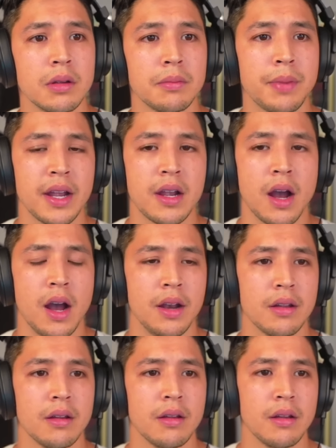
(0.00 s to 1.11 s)
by God
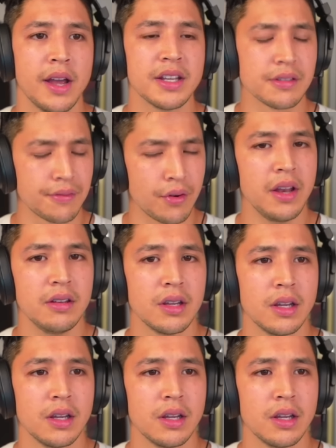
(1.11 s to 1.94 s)
as a friend,